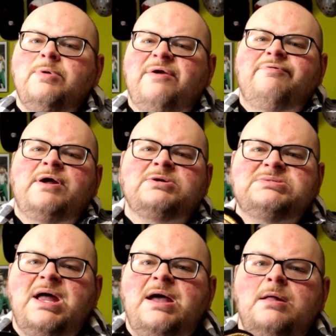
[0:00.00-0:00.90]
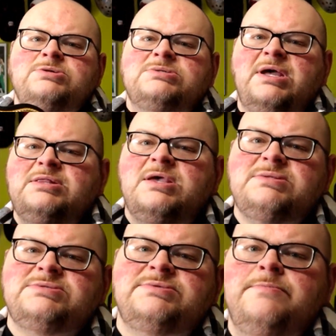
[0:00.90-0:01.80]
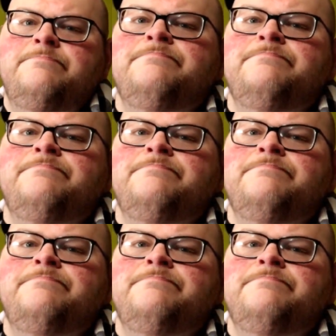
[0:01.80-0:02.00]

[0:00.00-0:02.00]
Ric Flair style, just like this.